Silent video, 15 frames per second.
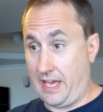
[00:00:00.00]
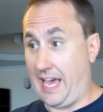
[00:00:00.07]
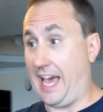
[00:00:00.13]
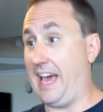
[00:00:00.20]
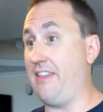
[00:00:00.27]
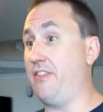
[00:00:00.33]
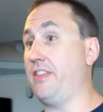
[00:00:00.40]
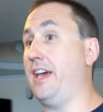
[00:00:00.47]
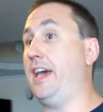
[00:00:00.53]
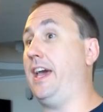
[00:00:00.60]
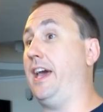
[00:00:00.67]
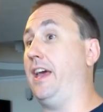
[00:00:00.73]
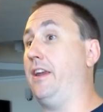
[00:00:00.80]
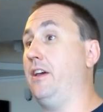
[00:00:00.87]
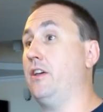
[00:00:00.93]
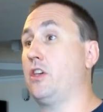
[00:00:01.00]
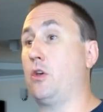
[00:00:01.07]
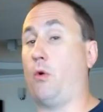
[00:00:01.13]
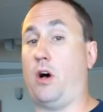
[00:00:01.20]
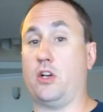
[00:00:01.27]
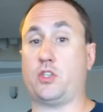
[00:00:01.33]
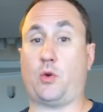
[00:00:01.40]
and then you
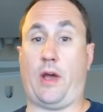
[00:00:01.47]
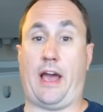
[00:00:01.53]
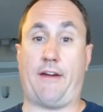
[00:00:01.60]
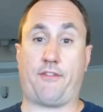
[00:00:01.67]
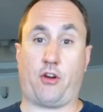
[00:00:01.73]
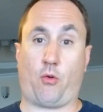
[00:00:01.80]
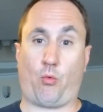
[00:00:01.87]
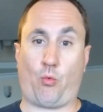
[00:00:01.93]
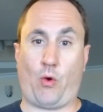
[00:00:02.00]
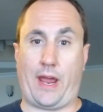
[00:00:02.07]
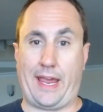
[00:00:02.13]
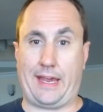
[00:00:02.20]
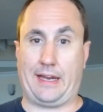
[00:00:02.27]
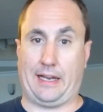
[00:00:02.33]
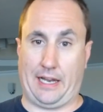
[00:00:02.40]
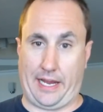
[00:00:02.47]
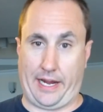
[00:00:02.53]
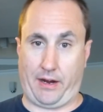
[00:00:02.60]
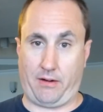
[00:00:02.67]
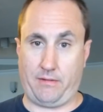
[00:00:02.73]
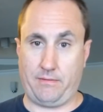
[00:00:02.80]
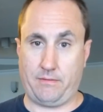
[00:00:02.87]
also have your rain
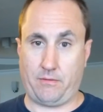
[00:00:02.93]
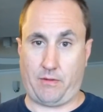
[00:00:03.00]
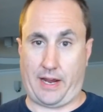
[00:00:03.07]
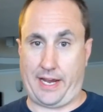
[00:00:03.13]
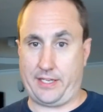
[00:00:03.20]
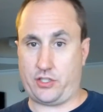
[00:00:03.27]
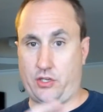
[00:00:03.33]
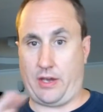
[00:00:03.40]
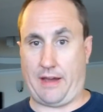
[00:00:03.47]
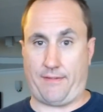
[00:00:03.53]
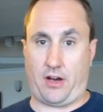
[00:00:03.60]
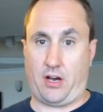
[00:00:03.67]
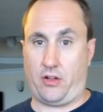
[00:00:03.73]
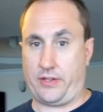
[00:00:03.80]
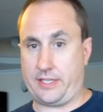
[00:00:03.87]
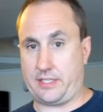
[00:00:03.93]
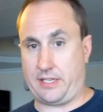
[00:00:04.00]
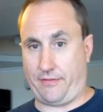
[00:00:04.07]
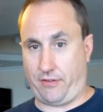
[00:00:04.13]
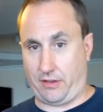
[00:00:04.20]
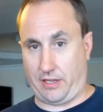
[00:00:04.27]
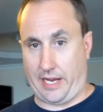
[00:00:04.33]
layer, right? So you have all these
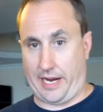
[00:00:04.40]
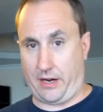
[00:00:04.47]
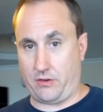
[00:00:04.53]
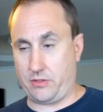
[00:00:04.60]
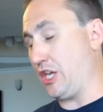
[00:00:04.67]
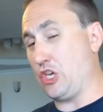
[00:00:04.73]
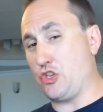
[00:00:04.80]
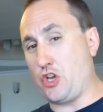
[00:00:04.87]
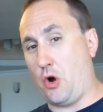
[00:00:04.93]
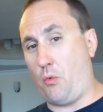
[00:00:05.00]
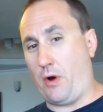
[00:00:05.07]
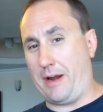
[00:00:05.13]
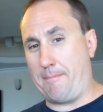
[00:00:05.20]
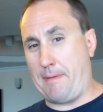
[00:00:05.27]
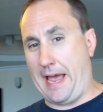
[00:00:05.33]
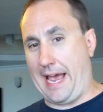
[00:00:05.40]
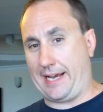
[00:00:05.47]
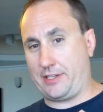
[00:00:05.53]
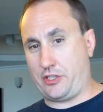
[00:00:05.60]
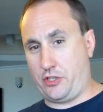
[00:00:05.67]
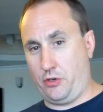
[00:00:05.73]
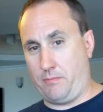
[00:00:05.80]
different layers. And you don't want to
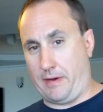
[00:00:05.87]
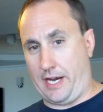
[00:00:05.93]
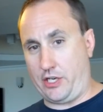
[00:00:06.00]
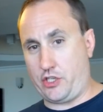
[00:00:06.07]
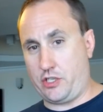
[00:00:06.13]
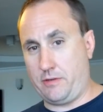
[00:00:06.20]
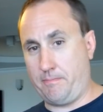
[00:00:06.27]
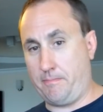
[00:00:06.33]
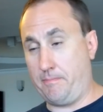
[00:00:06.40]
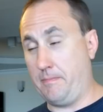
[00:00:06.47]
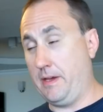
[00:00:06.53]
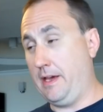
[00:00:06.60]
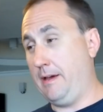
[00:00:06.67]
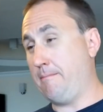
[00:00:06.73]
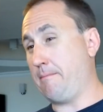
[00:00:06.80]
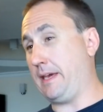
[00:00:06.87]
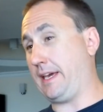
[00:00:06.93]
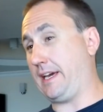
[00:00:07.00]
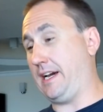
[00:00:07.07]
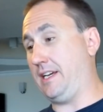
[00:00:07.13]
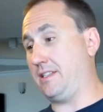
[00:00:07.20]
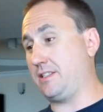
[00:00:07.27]
pack too much
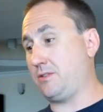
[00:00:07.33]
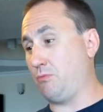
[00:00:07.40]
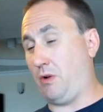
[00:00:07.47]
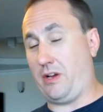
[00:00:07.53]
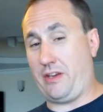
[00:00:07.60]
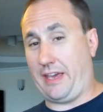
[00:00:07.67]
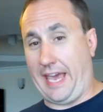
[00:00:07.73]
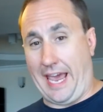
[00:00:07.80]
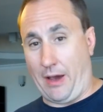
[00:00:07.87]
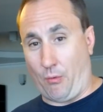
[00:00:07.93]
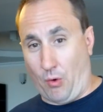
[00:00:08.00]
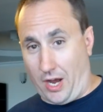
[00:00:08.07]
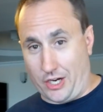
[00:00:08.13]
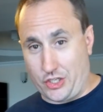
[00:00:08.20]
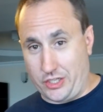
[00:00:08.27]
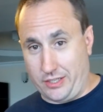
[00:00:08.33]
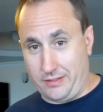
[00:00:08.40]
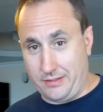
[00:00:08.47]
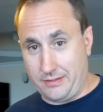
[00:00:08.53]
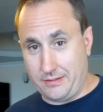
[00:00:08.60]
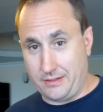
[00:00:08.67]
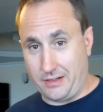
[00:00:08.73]
because, well, you can't wash it.
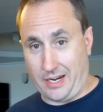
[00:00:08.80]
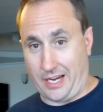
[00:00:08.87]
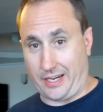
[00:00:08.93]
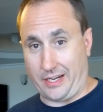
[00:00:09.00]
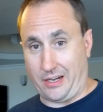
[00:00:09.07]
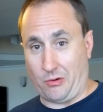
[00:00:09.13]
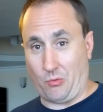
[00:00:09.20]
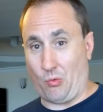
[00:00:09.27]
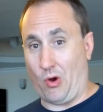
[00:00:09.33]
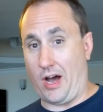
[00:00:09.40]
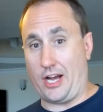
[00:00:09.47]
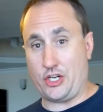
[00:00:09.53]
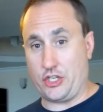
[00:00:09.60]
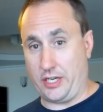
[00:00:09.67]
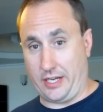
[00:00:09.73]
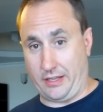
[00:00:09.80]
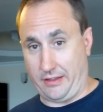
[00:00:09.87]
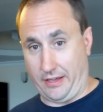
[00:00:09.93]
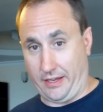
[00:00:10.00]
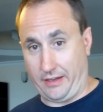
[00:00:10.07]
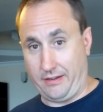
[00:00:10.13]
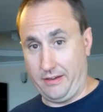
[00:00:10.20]
You're not going to wash
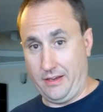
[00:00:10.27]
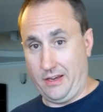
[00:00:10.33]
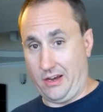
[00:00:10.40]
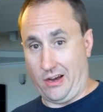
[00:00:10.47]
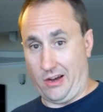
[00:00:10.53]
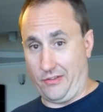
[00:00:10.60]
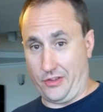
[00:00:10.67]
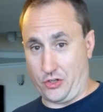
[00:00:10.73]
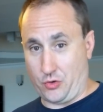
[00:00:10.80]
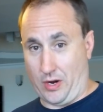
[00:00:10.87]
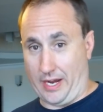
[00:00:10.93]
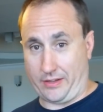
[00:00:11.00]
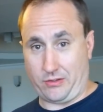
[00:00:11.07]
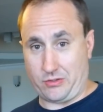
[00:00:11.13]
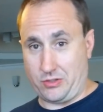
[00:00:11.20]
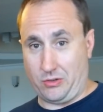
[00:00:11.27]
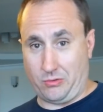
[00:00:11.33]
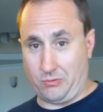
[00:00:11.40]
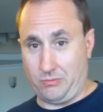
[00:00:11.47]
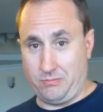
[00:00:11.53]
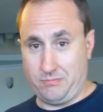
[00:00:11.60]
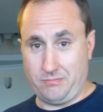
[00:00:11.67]
anything on the trek. There's
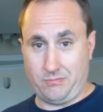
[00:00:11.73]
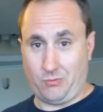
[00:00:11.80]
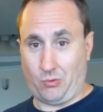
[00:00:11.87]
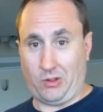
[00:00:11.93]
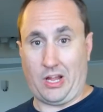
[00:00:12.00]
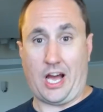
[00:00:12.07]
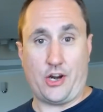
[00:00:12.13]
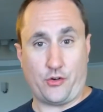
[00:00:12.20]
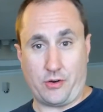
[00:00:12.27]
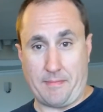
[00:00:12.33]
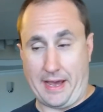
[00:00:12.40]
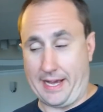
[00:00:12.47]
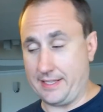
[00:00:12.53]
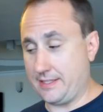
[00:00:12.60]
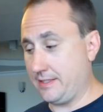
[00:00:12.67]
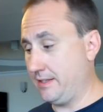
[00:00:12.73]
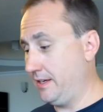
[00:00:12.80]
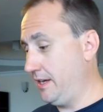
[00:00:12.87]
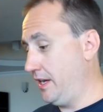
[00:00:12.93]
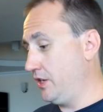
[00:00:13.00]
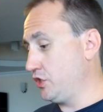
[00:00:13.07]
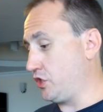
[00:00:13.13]
no laundry mats.
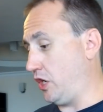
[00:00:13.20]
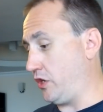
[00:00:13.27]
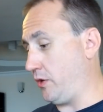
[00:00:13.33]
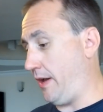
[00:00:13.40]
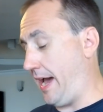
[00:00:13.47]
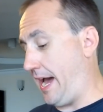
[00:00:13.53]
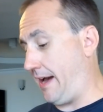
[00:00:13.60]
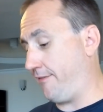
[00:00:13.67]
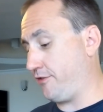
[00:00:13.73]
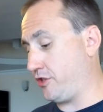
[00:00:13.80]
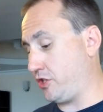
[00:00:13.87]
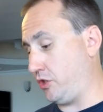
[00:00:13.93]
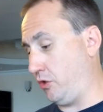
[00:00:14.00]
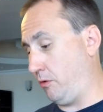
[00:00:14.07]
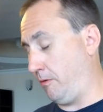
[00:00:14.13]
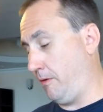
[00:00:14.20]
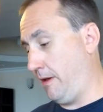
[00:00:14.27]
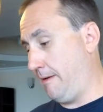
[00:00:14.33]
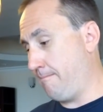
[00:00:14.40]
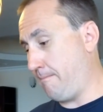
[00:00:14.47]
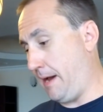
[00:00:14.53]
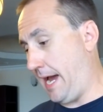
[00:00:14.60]
So you have to
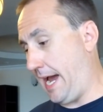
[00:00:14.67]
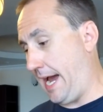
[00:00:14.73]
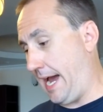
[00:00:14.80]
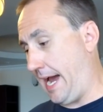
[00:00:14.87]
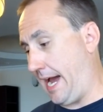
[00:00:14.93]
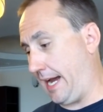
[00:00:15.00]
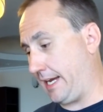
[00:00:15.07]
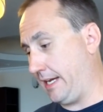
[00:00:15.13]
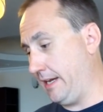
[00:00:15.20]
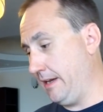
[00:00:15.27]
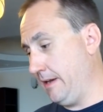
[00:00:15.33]
pack